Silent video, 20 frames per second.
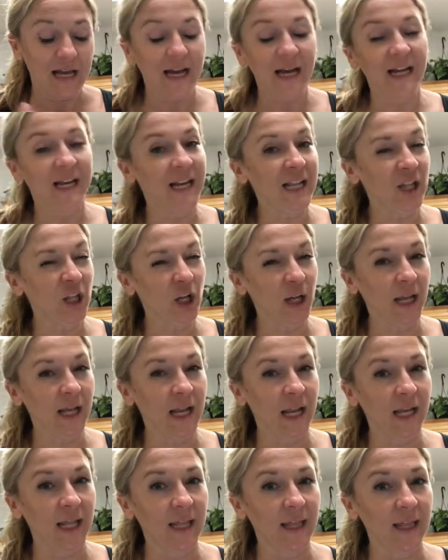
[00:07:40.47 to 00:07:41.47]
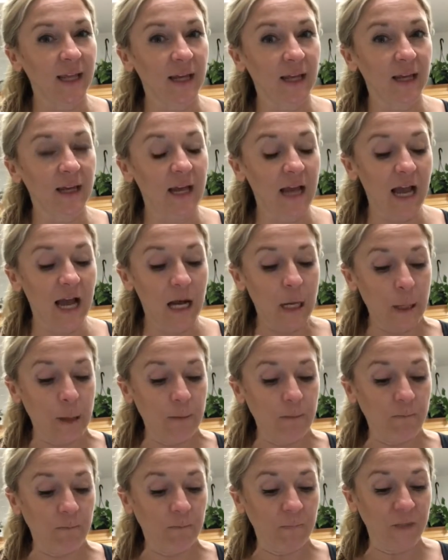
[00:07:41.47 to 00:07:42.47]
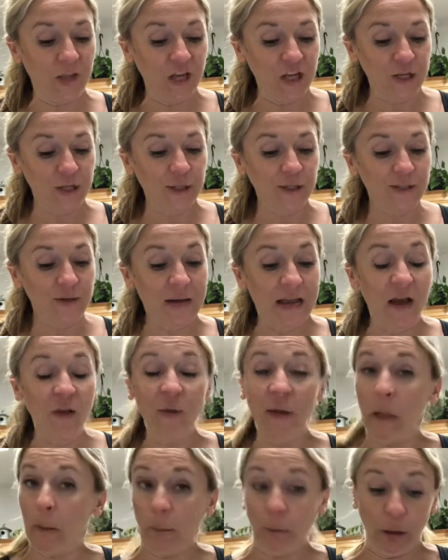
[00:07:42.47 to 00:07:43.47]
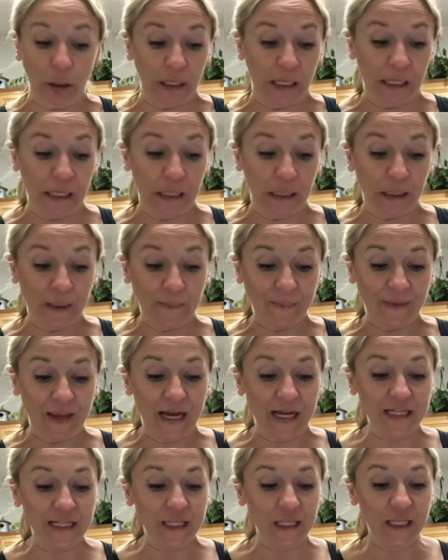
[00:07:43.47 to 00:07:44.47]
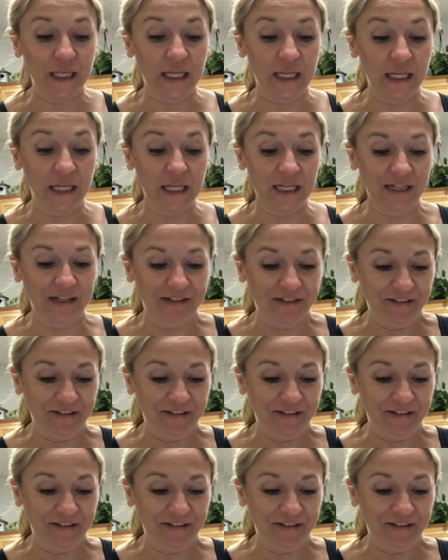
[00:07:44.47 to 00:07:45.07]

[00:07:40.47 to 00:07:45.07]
I didn't look at anything. So now that I'm looking at the